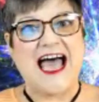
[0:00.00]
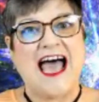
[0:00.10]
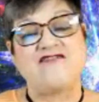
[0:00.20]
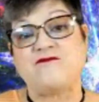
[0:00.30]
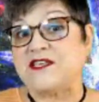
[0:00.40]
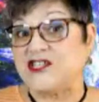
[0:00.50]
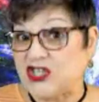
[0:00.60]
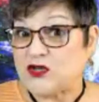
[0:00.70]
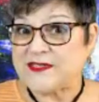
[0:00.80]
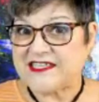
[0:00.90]
I've been
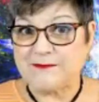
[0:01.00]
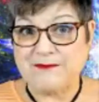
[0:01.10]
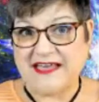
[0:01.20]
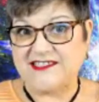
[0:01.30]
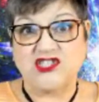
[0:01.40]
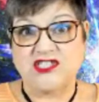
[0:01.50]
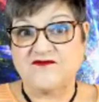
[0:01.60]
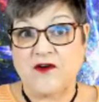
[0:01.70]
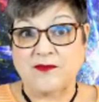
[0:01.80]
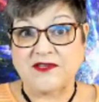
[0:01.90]
using the messages
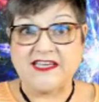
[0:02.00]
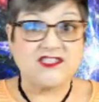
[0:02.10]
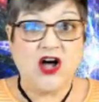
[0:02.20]
from late